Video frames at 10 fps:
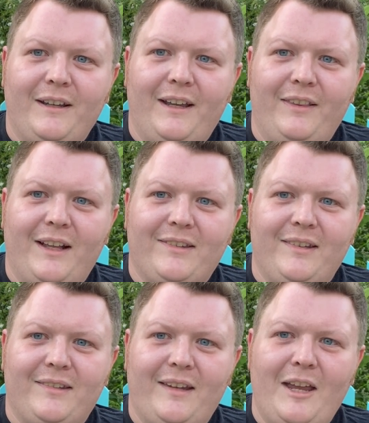and that's
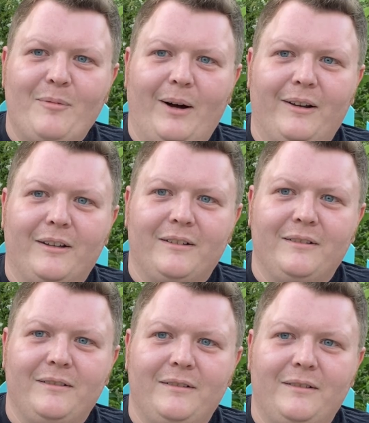his name on it."
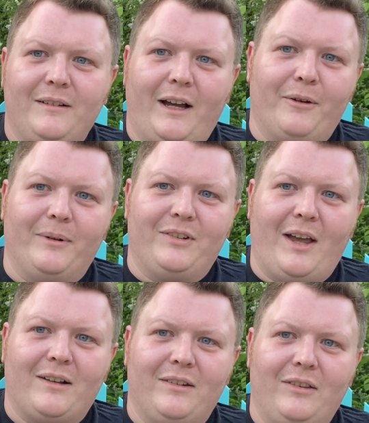I
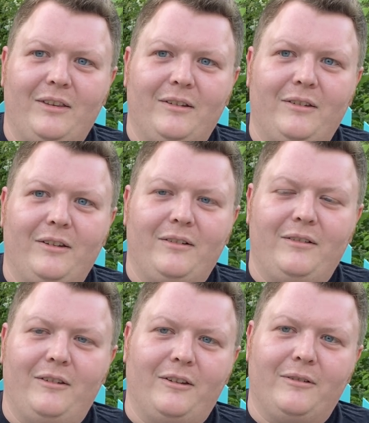redacted
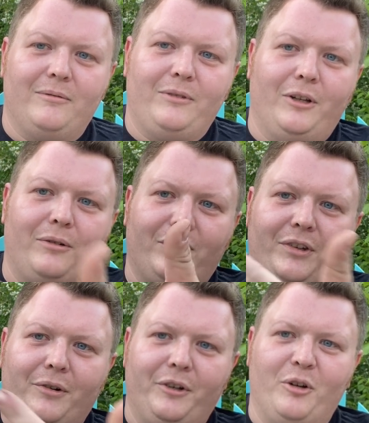the
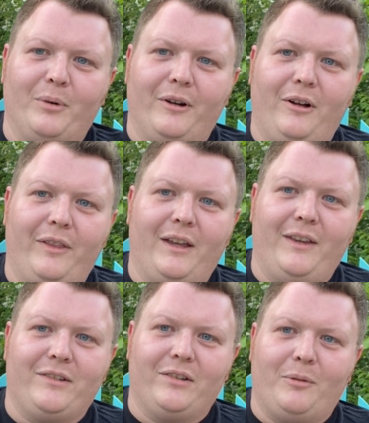serial number and all that.
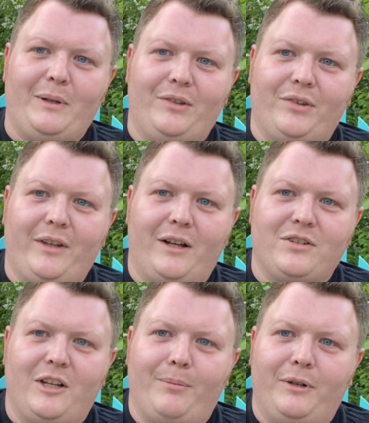That's just a piece of Scotch
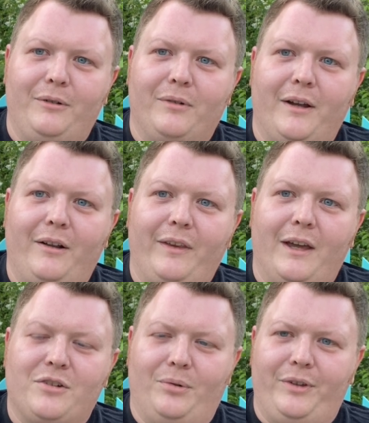tape. I didn't write on the
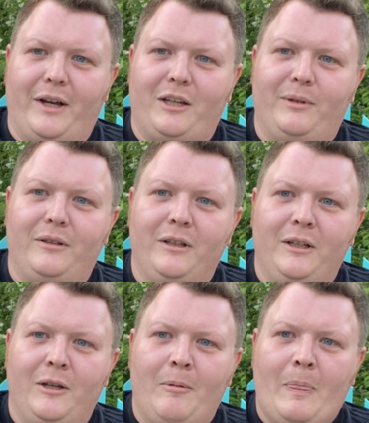actual document,
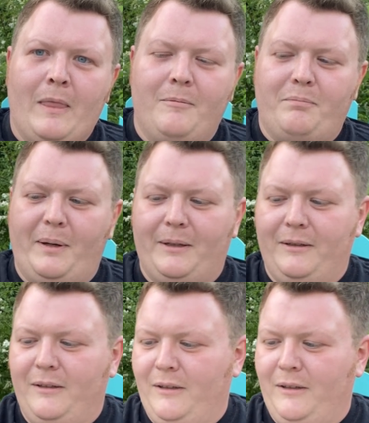but